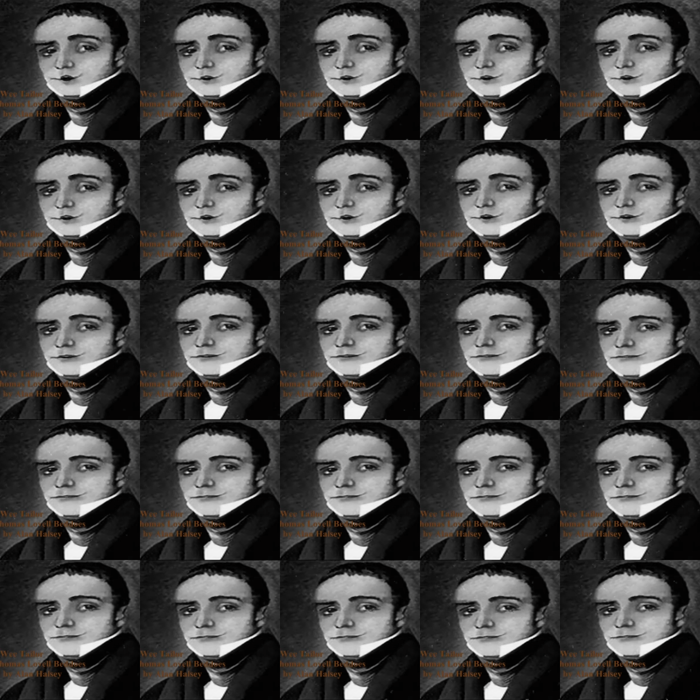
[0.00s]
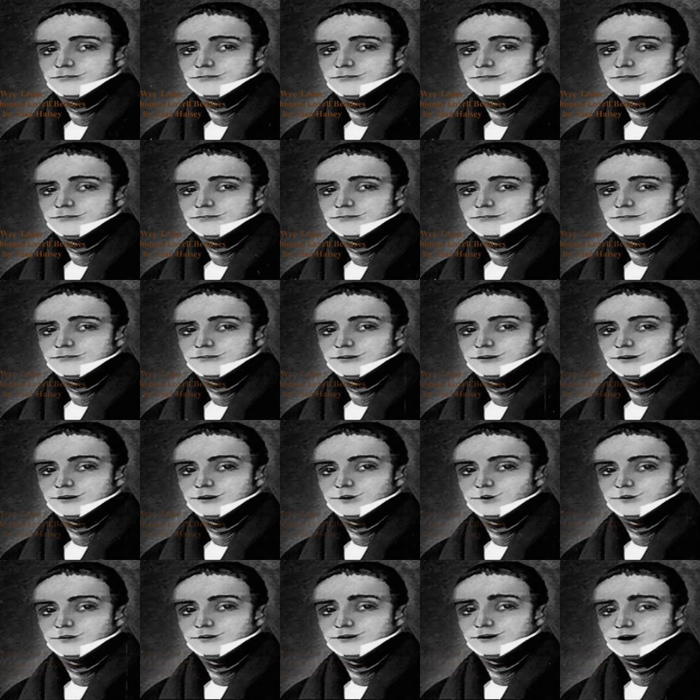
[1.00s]
Tailor.
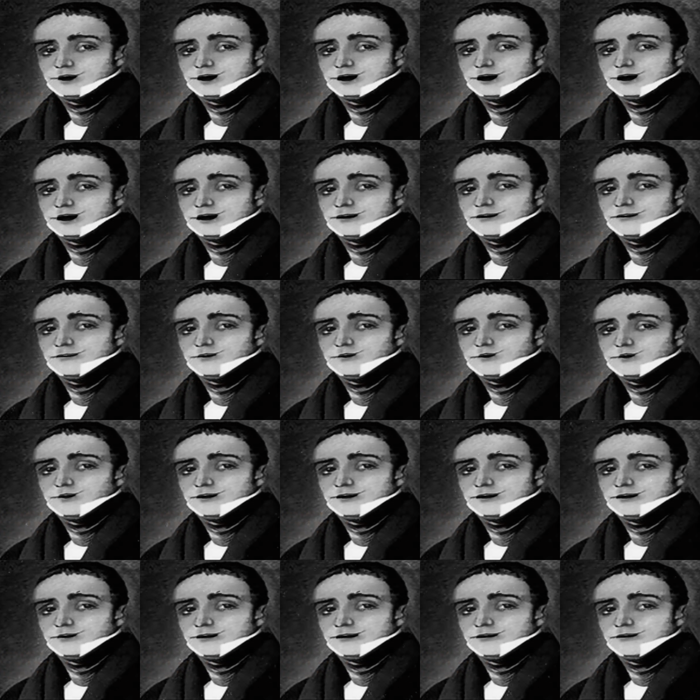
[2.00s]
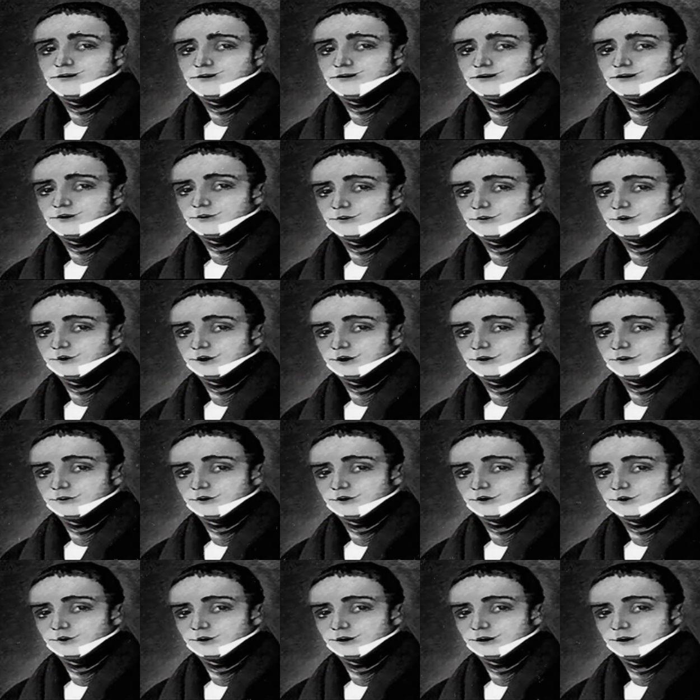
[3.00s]
Hast thou mutton chops for dinner,
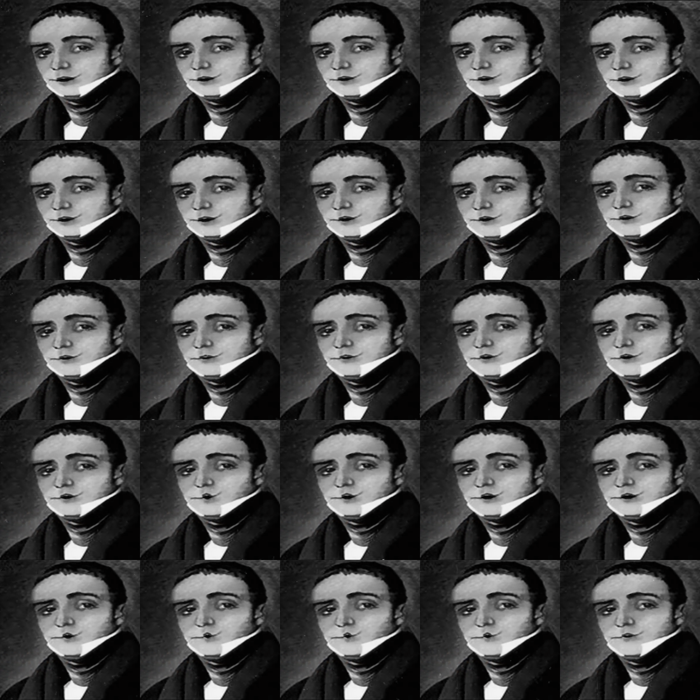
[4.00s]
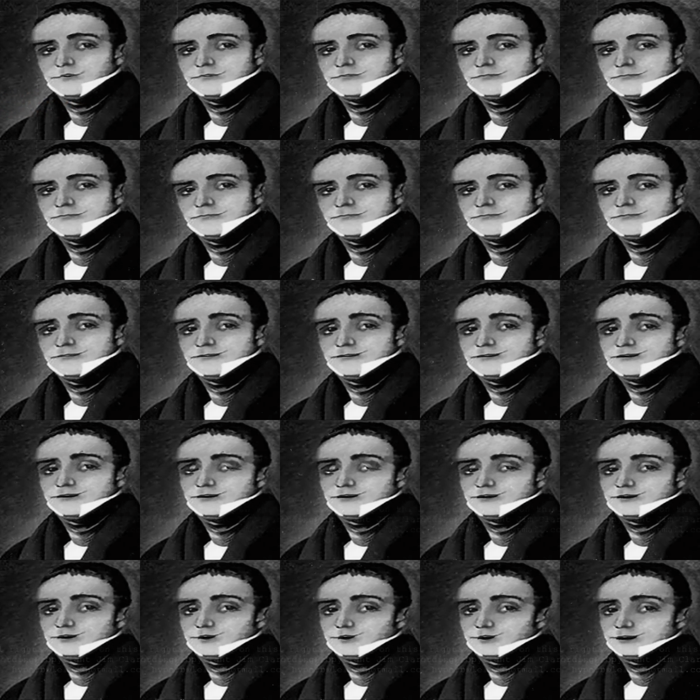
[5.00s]
my small beer sinner,
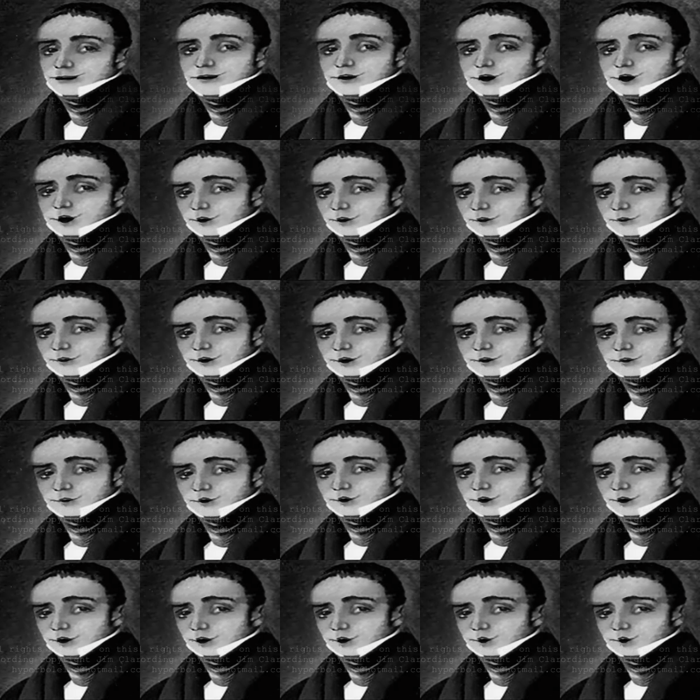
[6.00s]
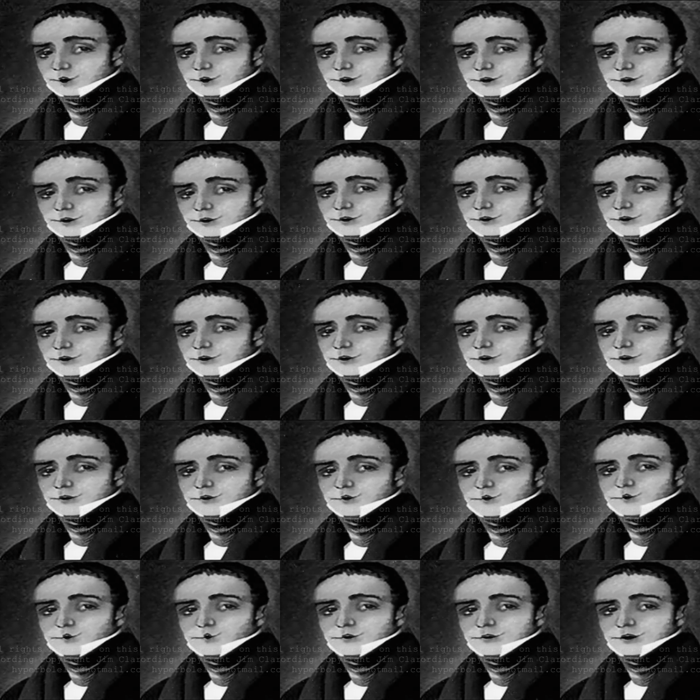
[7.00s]
my starveling rat,
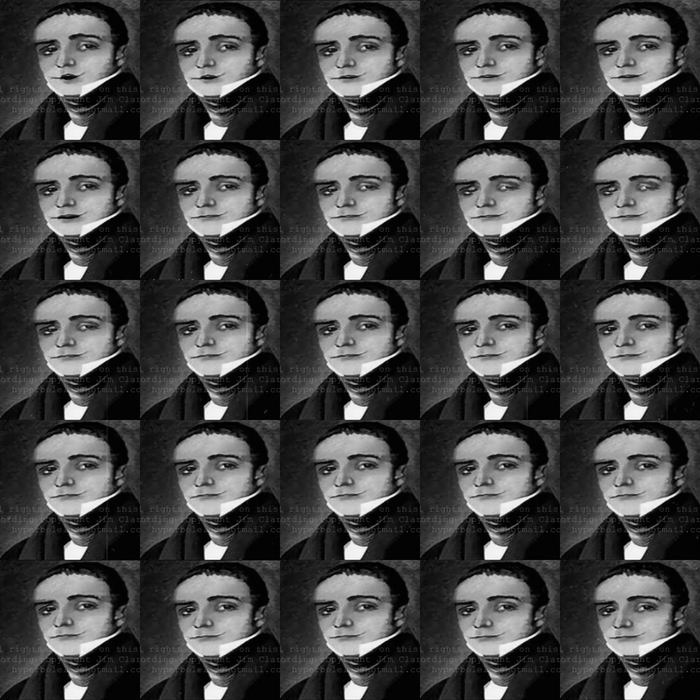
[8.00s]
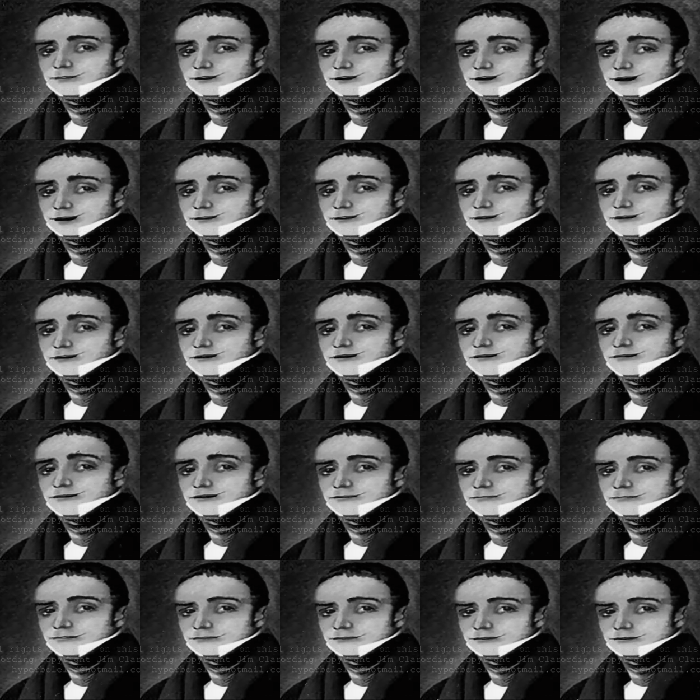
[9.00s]
but hailer, Wee
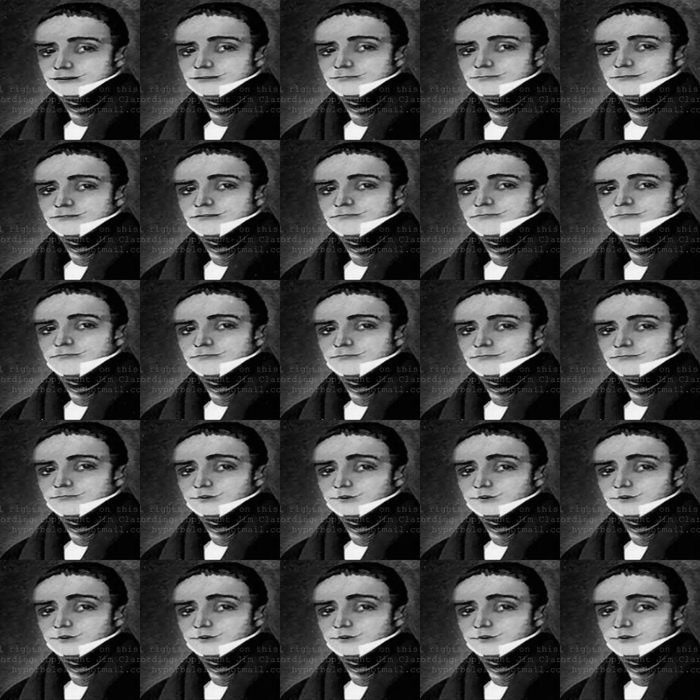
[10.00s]
Wee Tailor?